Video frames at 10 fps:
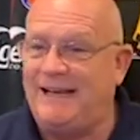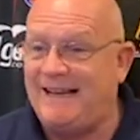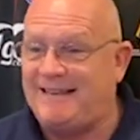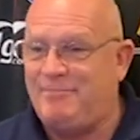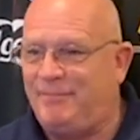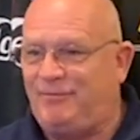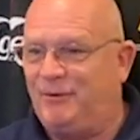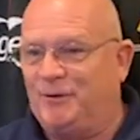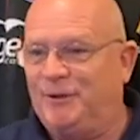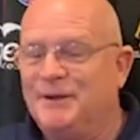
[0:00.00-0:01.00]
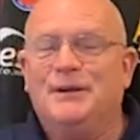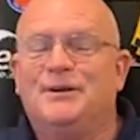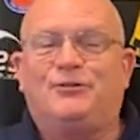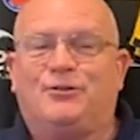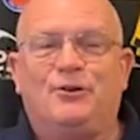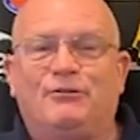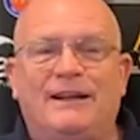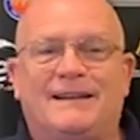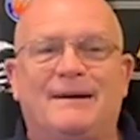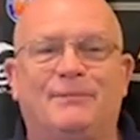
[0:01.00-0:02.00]
It has happened before. Two
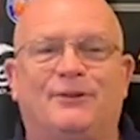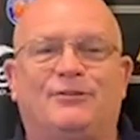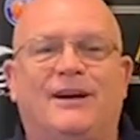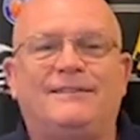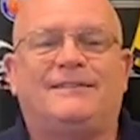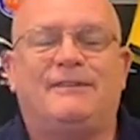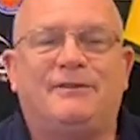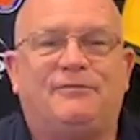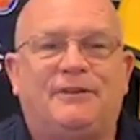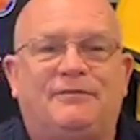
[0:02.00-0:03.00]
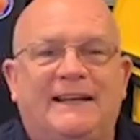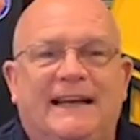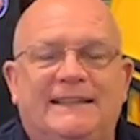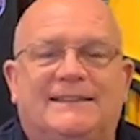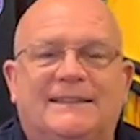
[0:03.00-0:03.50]
red numbers, 97 and 58.